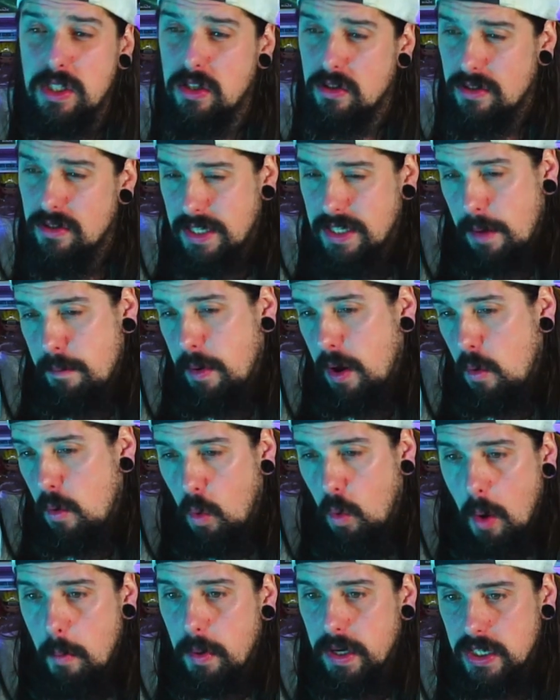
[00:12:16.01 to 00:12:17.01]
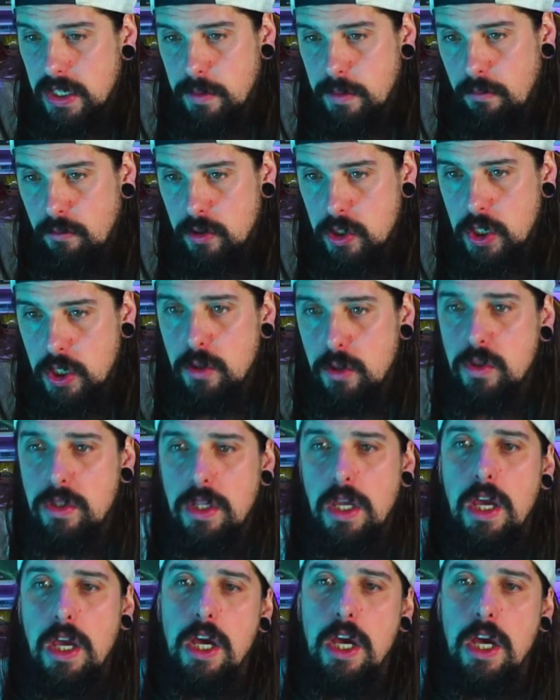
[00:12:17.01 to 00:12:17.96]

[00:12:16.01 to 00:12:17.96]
Doesn't say by what, but it's been reduced.